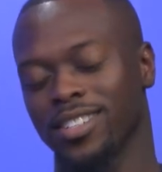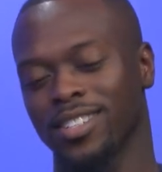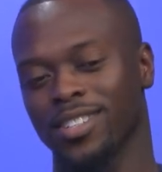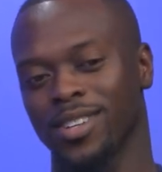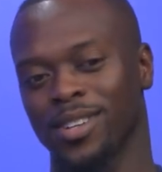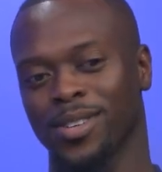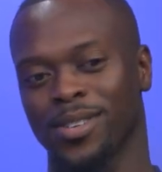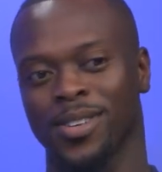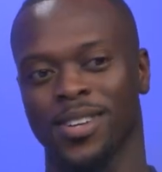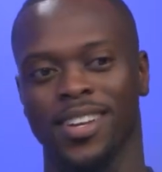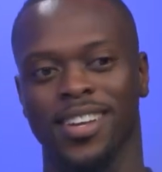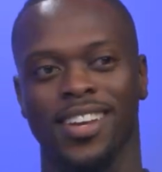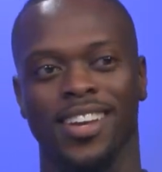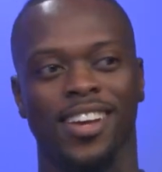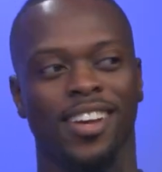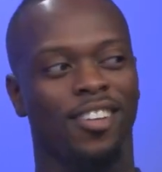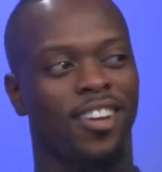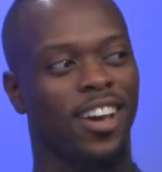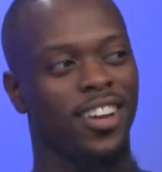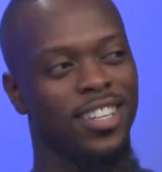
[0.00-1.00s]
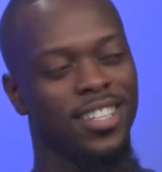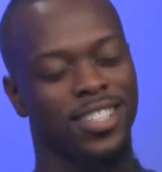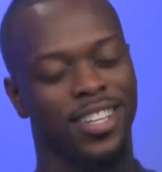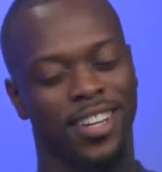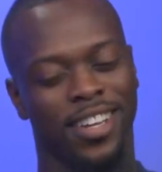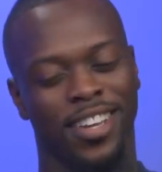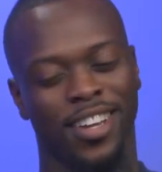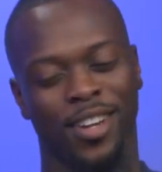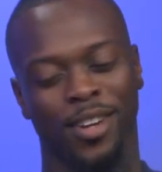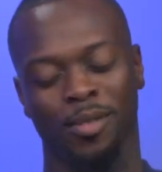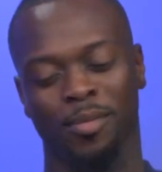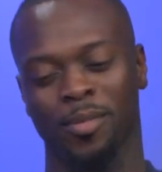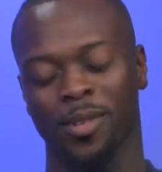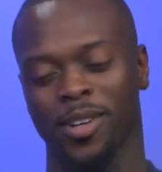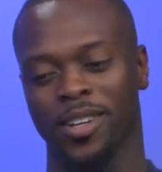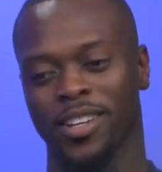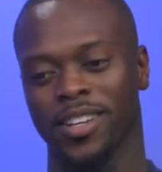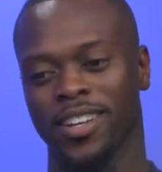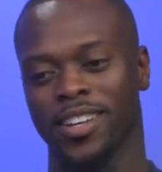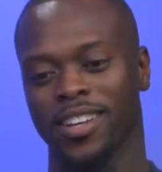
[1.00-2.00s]
so kind of stuck here,
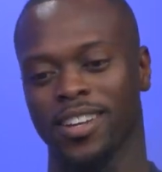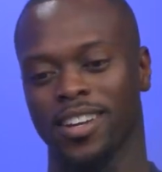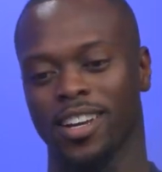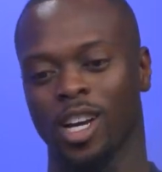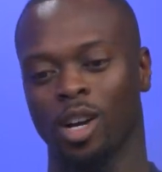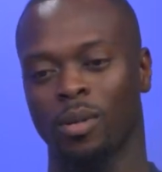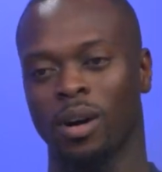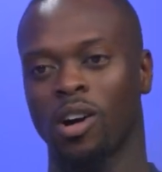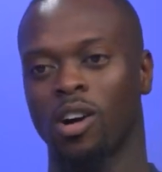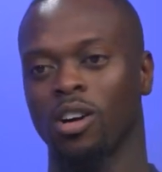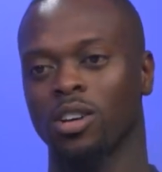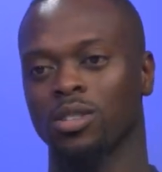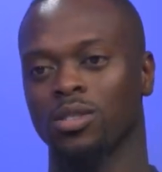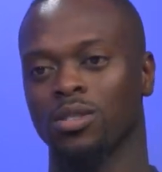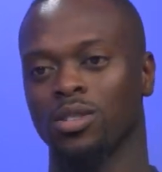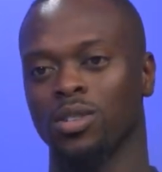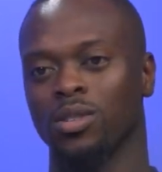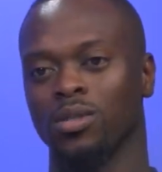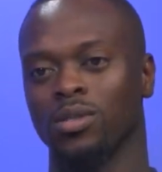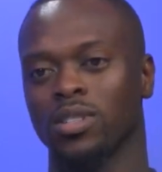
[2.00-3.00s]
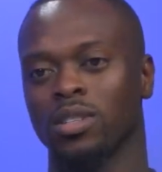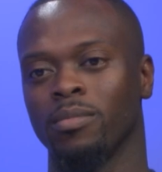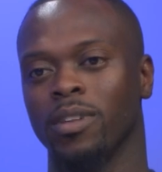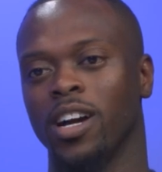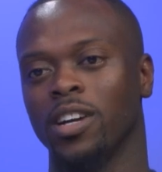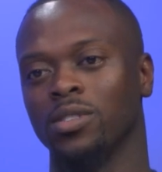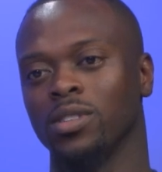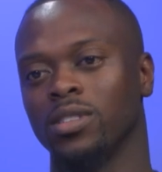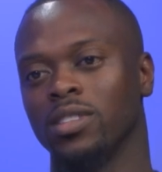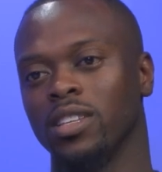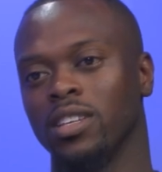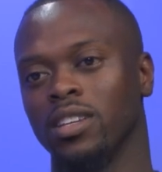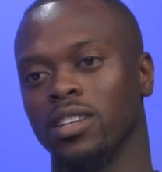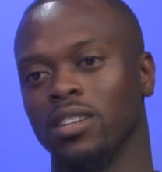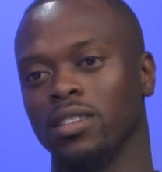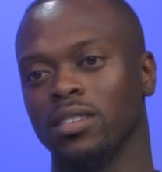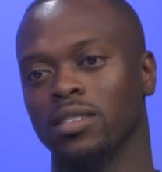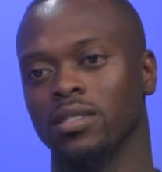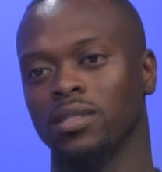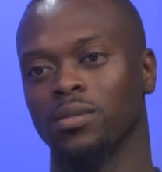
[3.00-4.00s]
but um, I also do some other
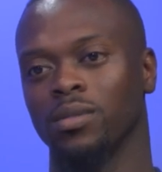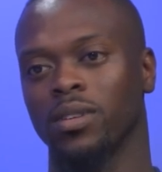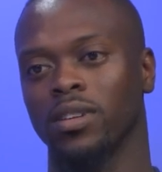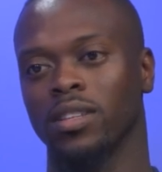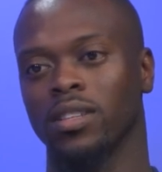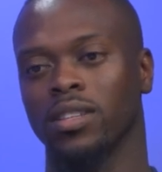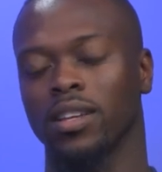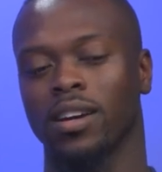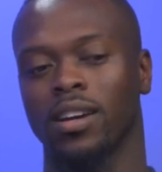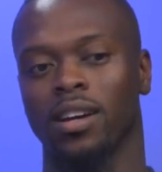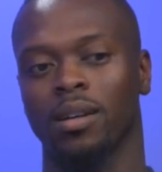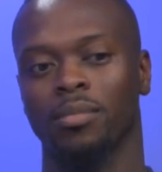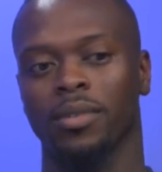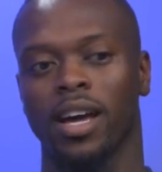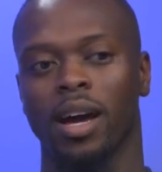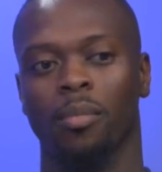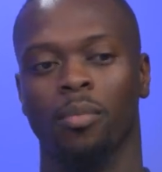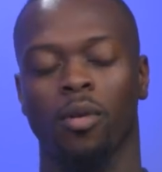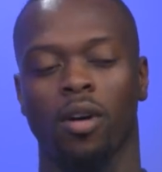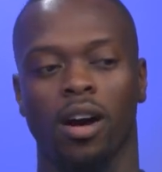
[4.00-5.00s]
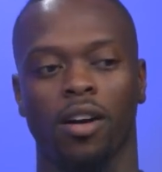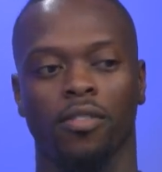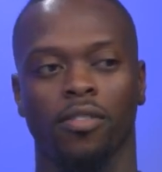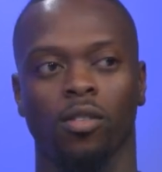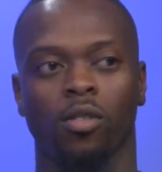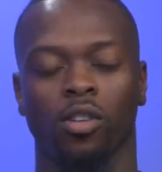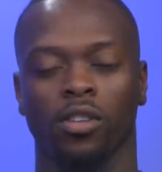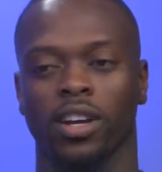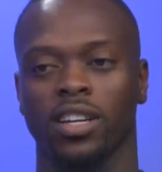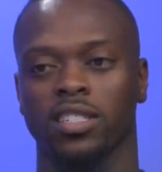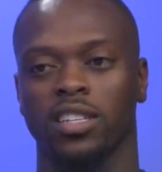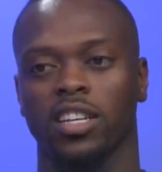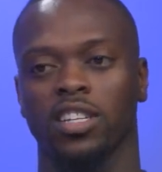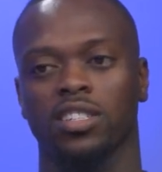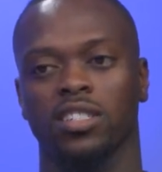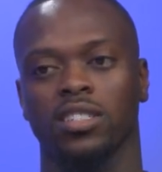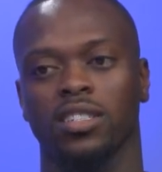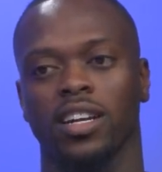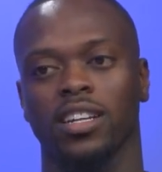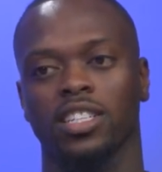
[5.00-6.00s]
things with um, nonprofit
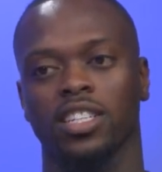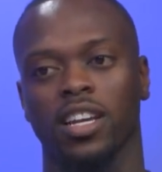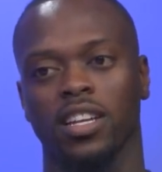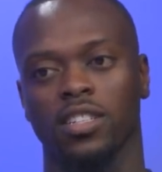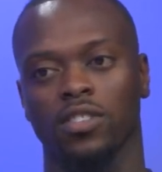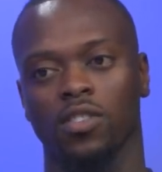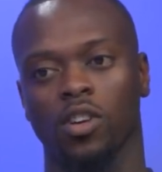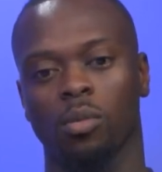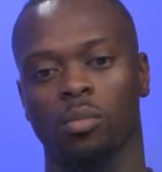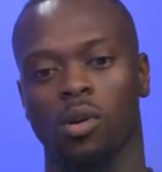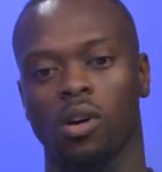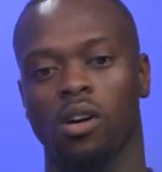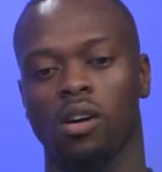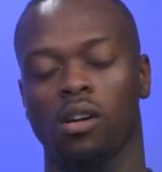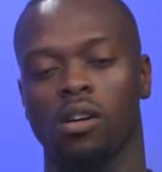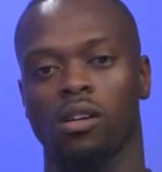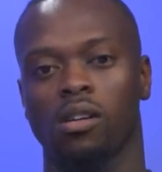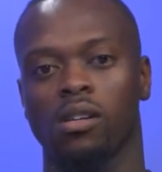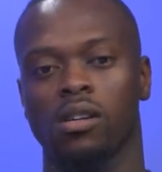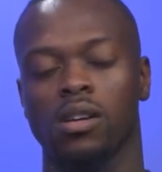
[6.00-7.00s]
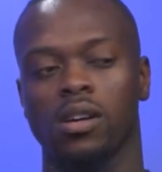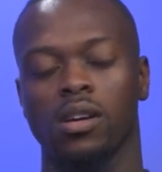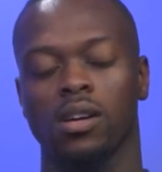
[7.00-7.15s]
organizations like Change of Omaha.